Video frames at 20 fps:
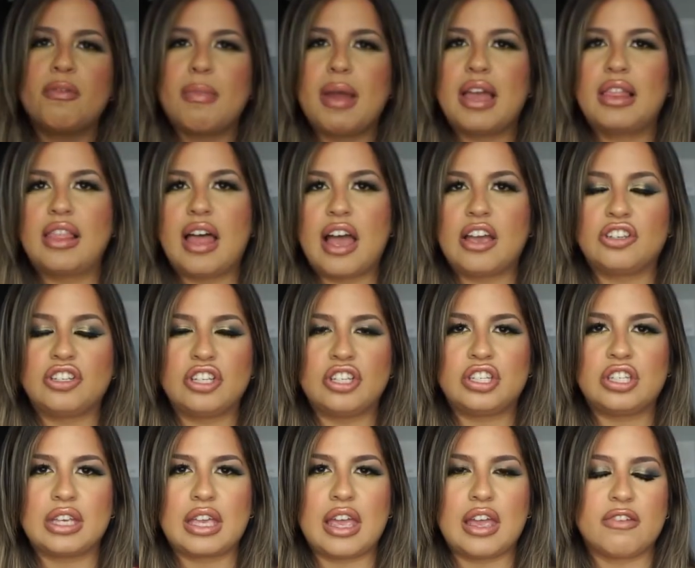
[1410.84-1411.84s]
my
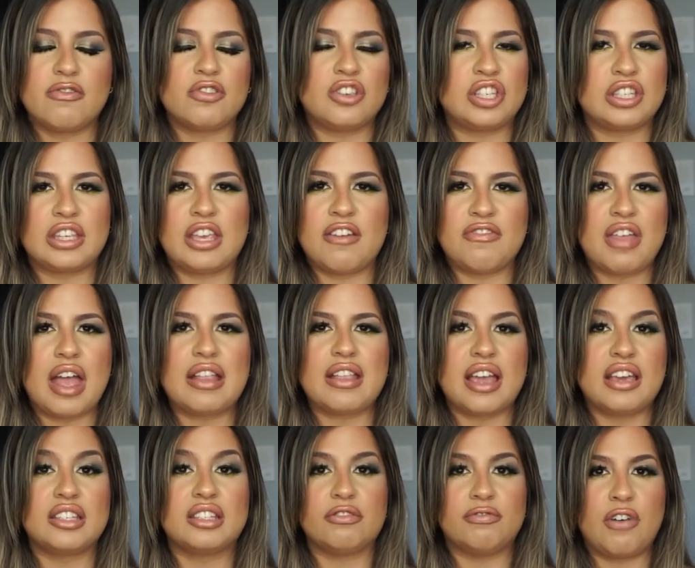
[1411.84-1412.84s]
lashes to get, just give that
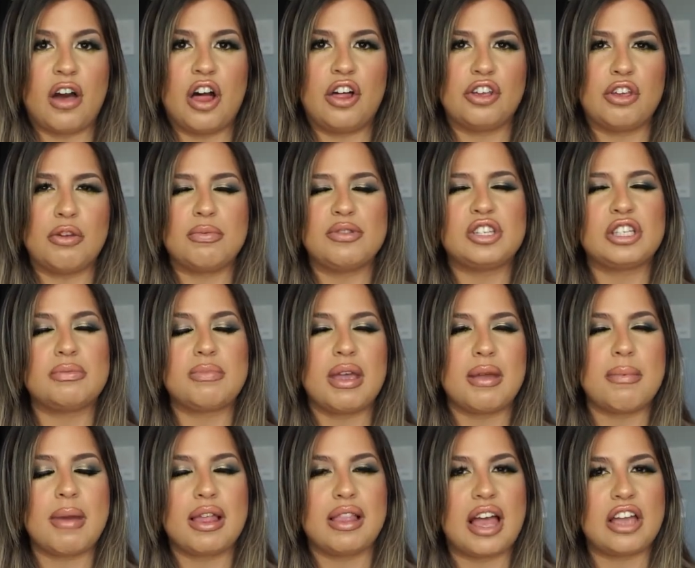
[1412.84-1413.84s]
nice volume and just make
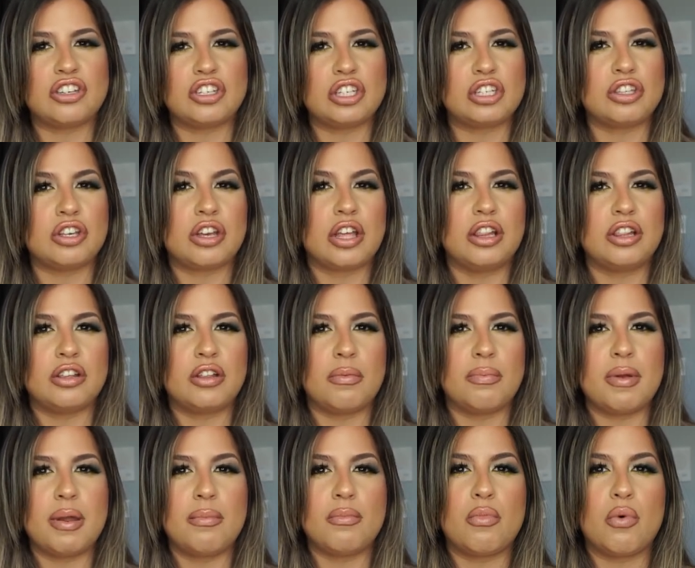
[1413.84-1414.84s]
my lashes look a little
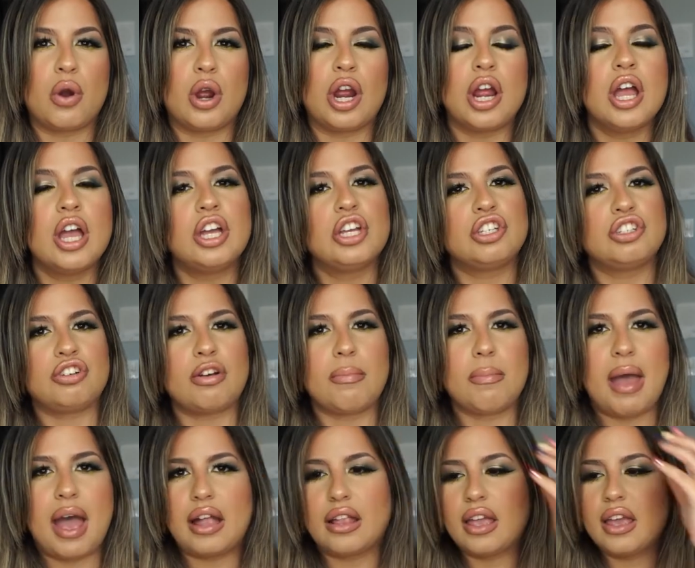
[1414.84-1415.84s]
bit more
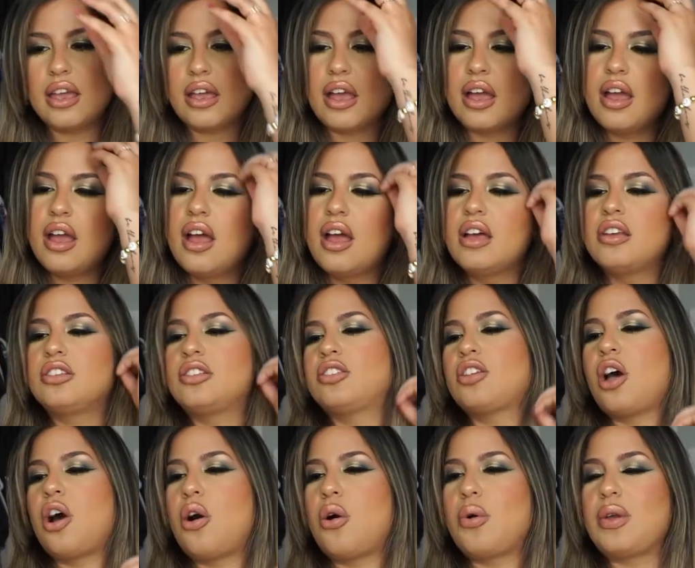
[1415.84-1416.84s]
dramatic.
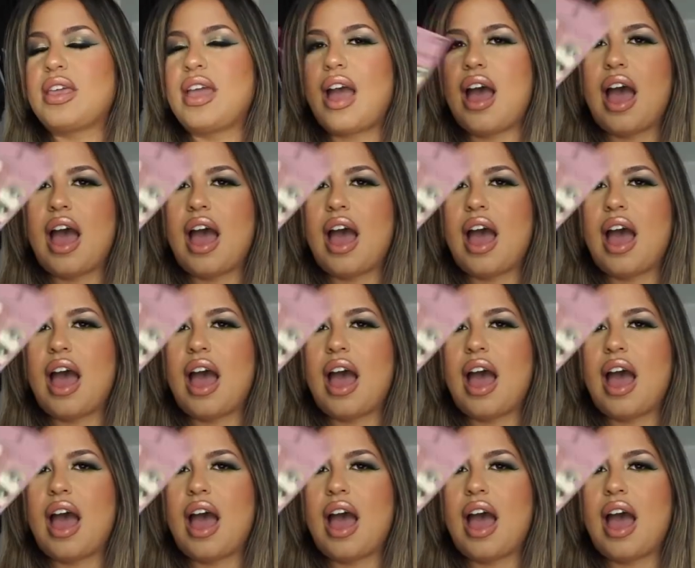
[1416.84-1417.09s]
So yeah,